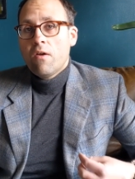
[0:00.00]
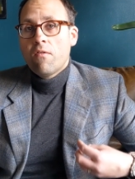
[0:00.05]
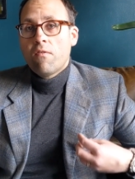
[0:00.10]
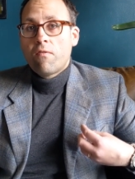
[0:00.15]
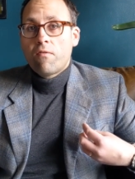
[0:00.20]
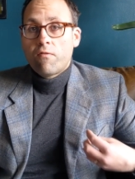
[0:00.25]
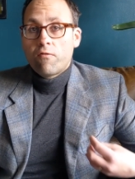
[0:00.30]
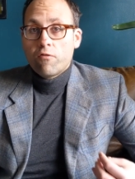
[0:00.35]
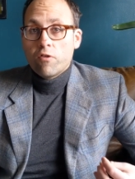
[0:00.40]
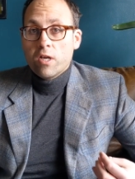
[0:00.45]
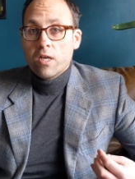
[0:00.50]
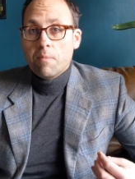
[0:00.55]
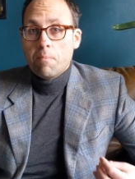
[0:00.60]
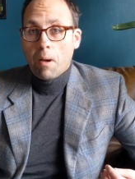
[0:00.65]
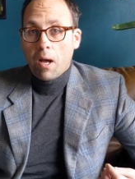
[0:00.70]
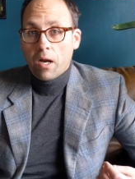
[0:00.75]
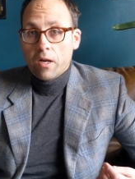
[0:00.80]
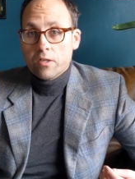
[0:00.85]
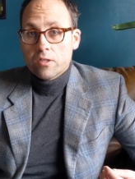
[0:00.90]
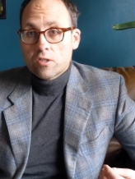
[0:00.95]
free
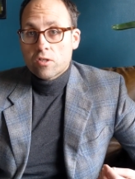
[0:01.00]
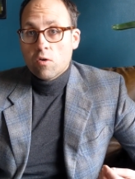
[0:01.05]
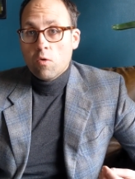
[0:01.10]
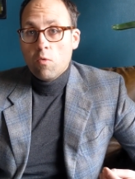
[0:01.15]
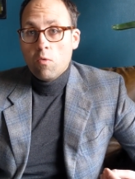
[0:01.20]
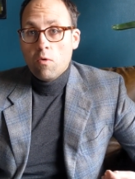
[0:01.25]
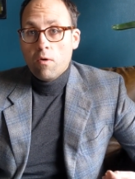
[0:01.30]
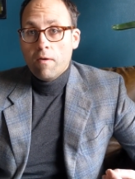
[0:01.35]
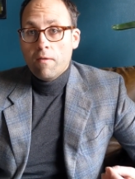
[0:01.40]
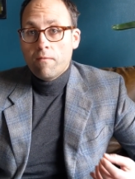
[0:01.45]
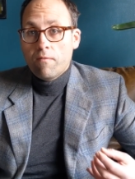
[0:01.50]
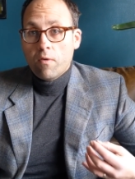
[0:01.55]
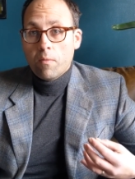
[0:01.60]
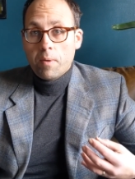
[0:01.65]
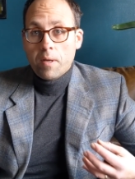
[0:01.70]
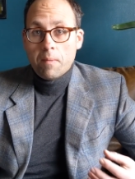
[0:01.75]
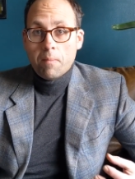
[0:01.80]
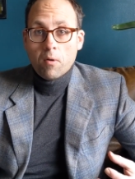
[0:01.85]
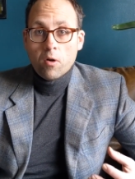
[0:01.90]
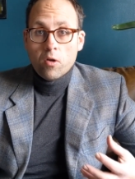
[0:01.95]
butler school for
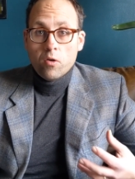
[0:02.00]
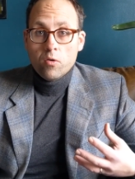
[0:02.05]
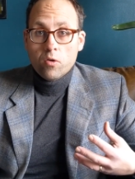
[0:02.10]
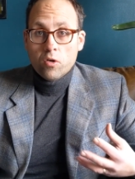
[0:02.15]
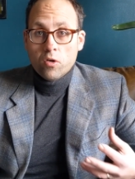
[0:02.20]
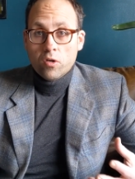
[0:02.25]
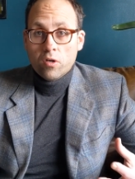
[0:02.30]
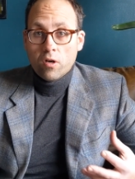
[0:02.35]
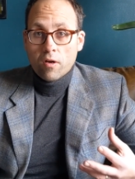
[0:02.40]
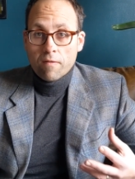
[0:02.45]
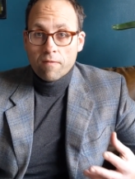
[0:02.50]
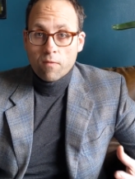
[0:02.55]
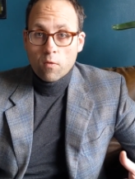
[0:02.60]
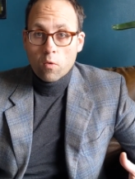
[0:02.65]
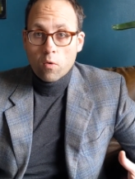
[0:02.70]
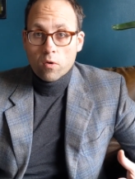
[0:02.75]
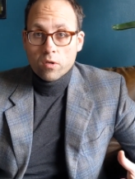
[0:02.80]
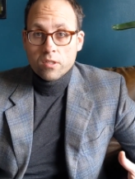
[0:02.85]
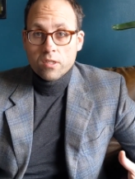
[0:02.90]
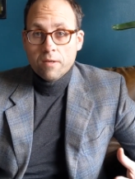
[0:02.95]
people who couldn't
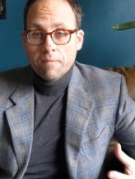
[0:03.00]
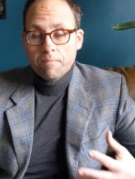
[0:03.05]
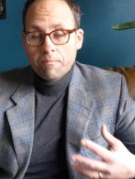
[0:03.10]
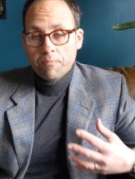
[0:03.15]
afford